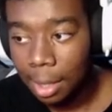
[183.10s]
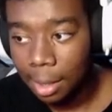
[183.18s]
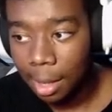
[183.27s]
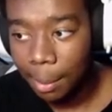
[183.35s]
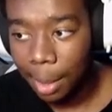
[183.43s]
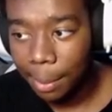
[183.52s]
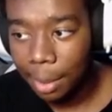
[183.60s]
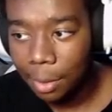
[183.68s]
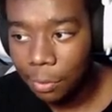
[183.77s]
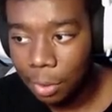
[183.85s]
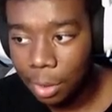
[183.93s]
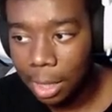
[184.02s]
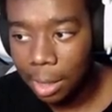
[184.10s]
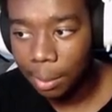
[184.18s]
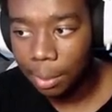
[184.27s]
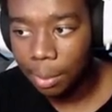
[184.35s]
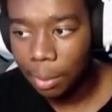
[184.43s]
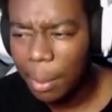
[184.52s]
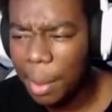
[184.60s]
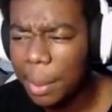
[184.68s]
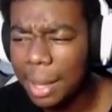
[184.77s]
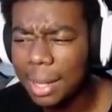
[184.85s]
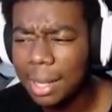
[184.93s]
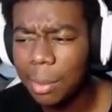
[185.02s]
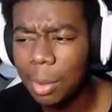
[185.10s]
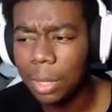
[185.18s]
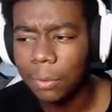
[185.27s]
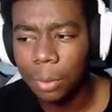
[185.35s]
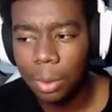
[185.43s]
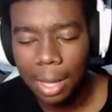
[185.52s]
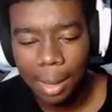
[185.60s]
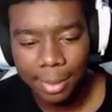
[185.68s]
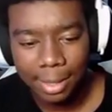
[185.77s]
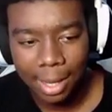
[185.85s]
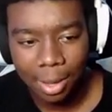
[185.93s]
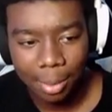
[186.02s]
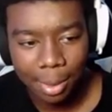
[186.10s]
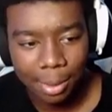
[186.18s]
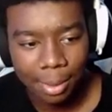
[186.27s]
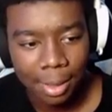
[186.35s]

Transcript: I might play the full game. Why am I playing the demo? The full game is out, bro.